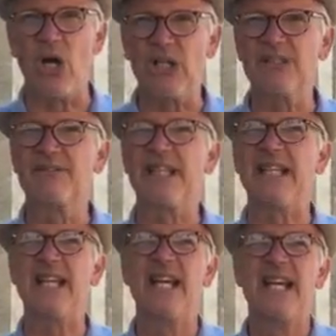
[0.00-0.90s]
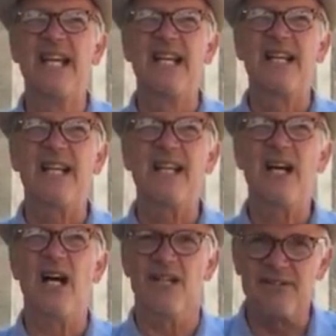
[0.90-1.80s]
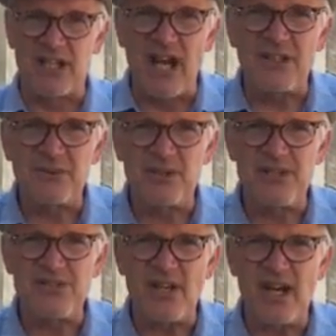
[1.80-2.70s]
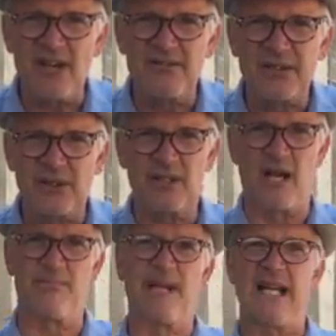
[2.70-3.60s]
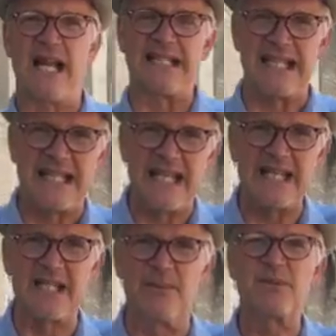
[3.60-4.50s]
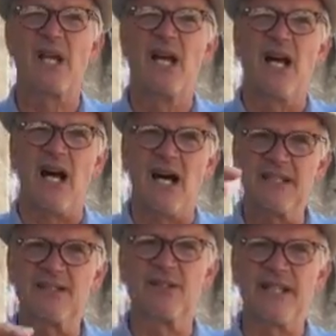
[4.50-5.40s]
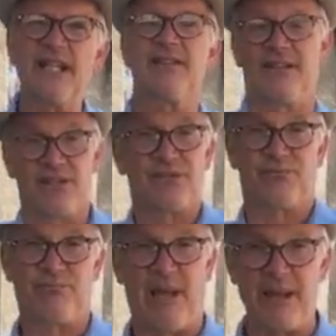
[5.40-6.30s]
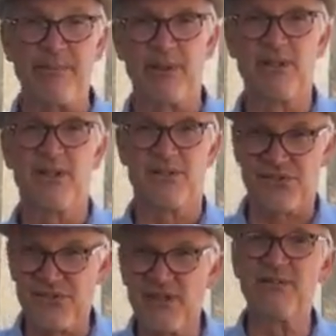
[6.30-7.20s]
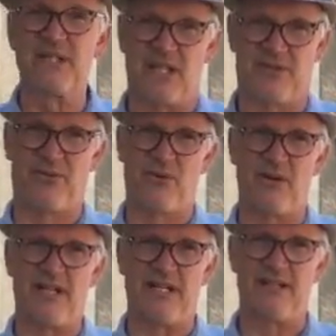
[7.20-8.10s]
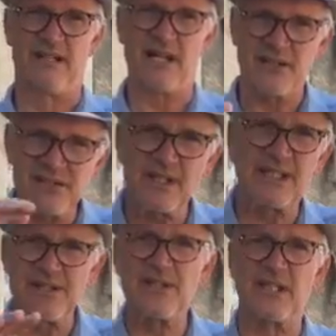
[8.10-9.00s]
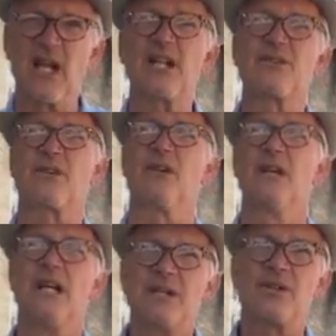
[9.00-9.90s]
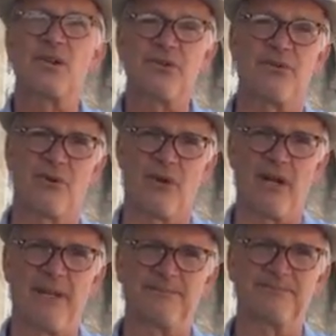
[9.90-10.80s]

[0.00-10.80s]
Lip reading: all of the countries of Europe and the kingdoms underneath his papal civil authority, not just ecclesiological, church authority.